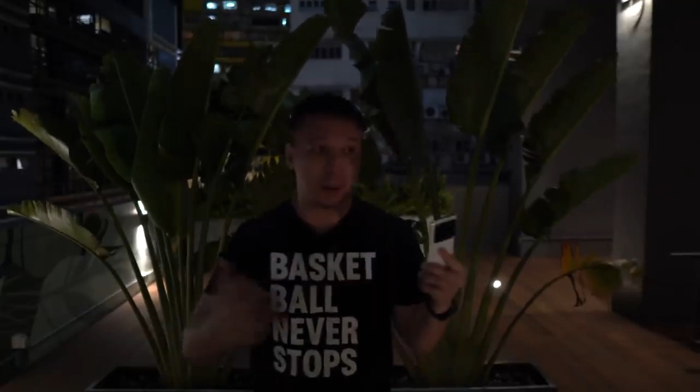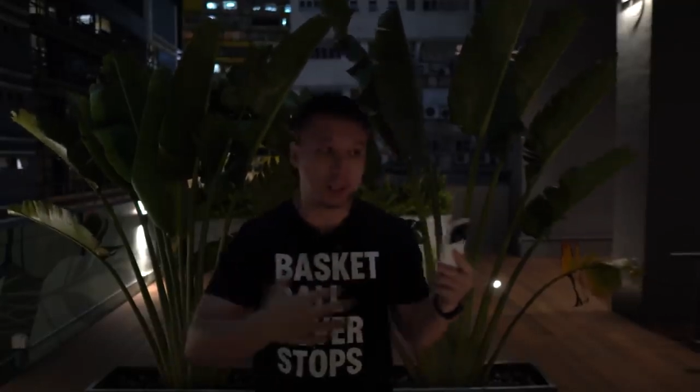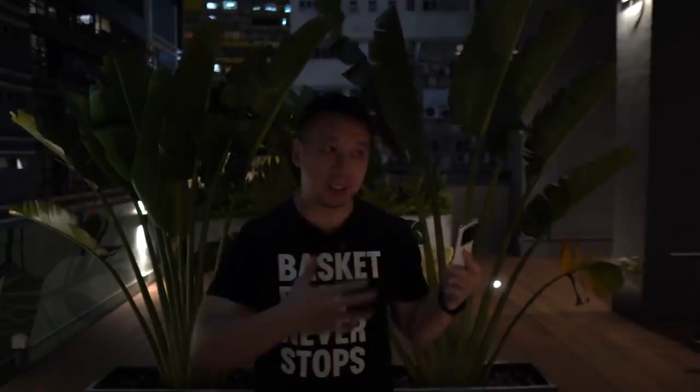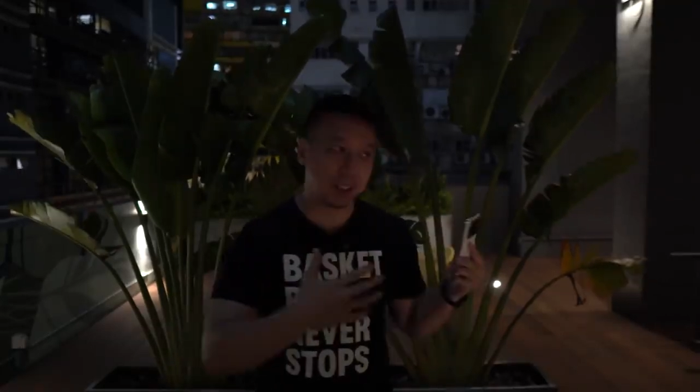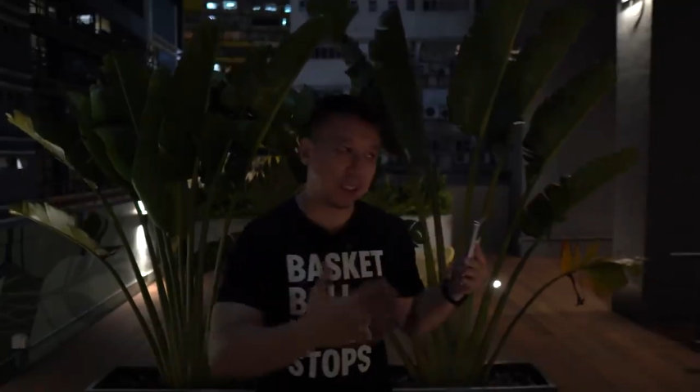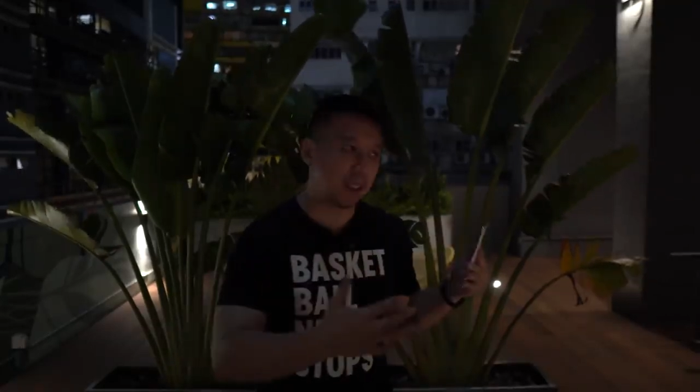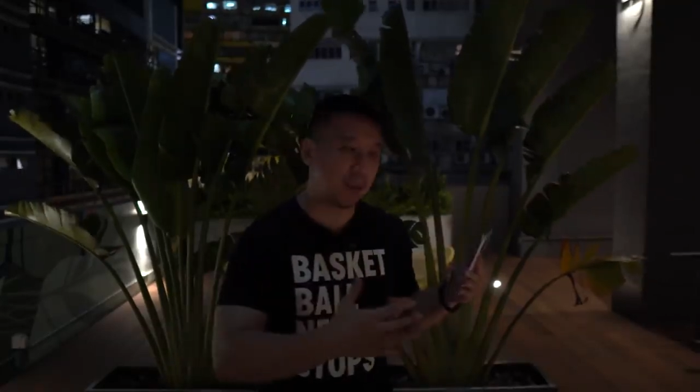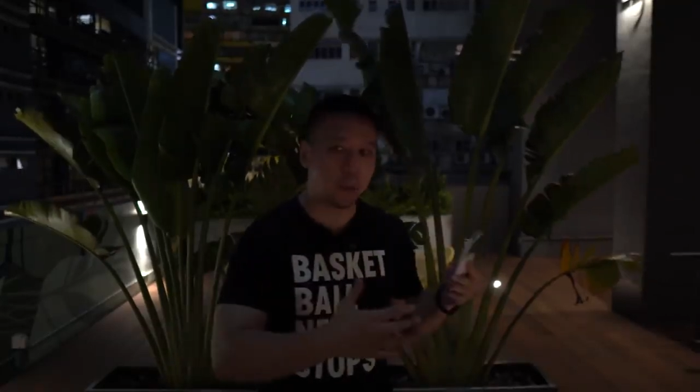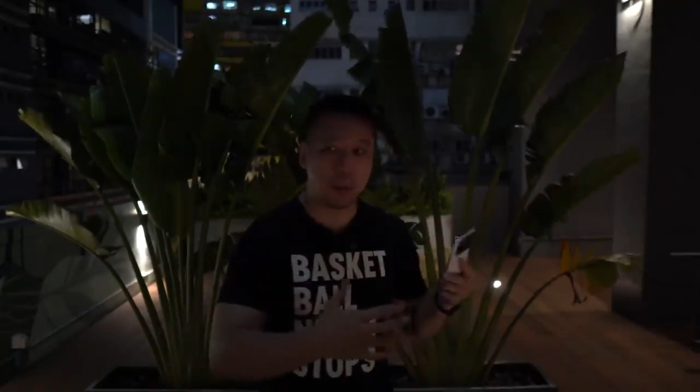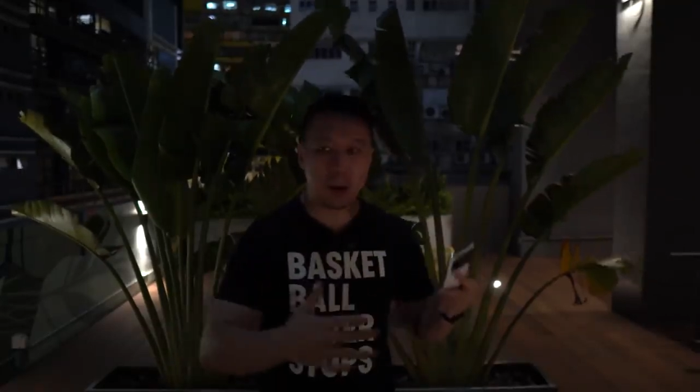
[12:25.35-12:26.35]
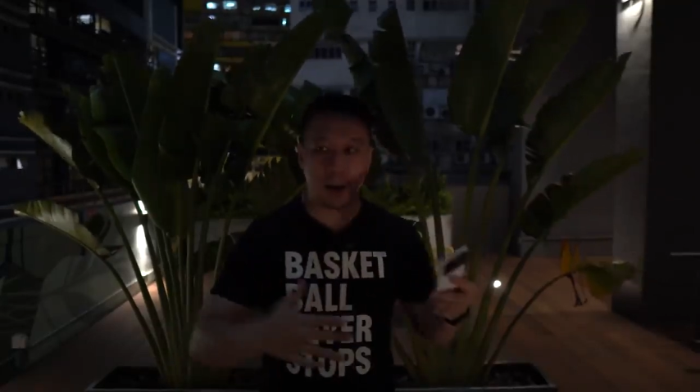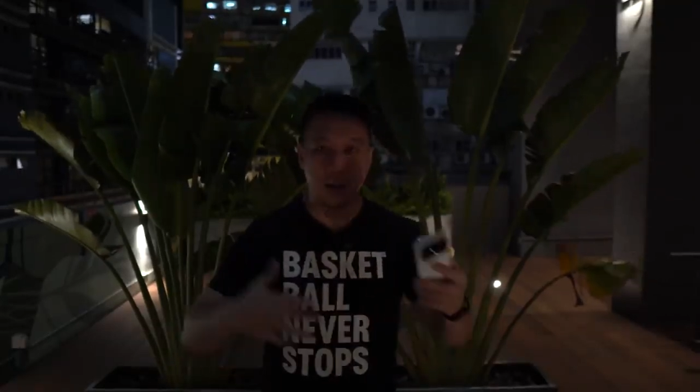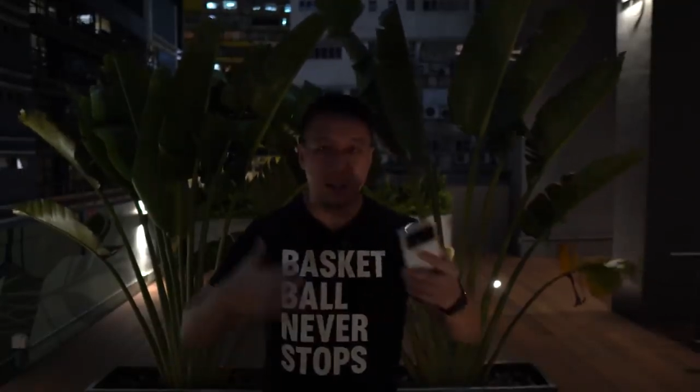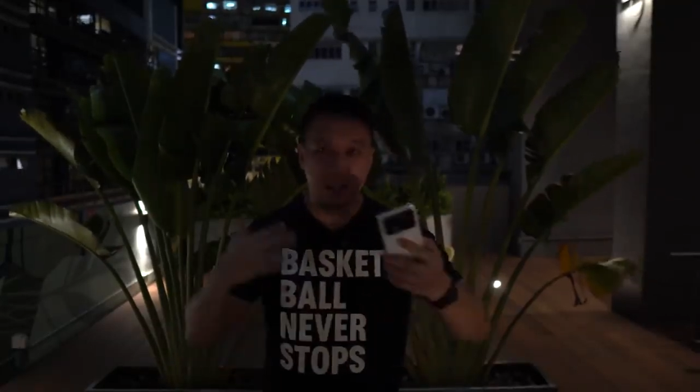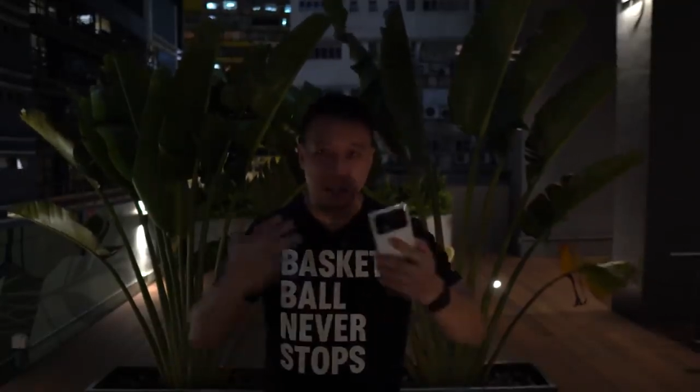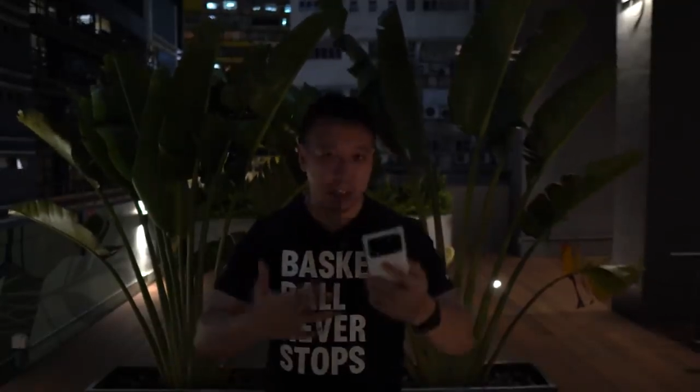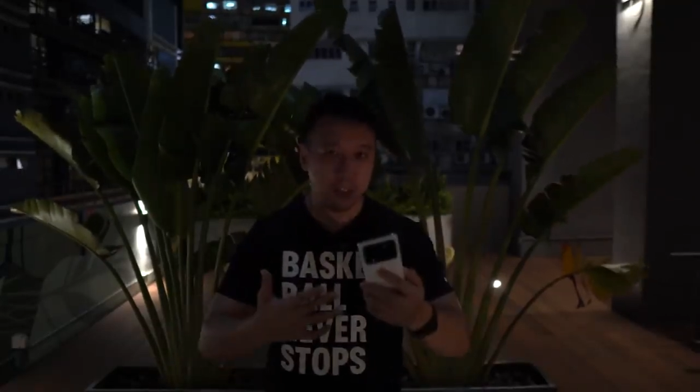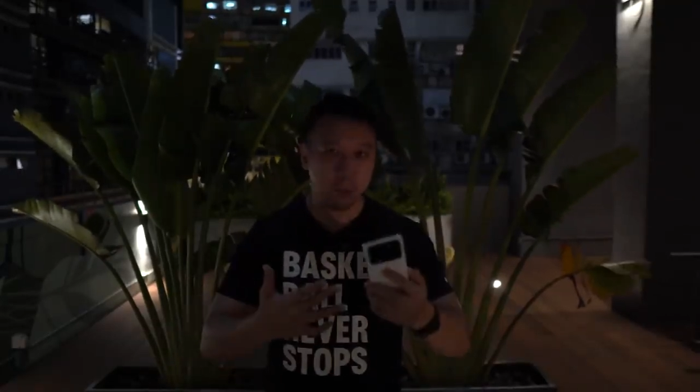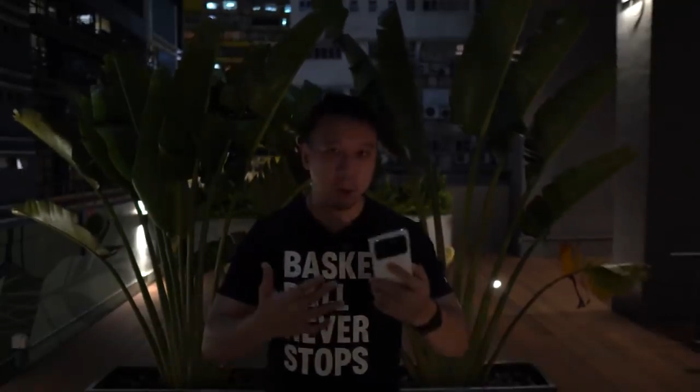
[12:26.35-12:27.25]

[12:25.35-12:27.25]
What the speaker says: But this is it for my day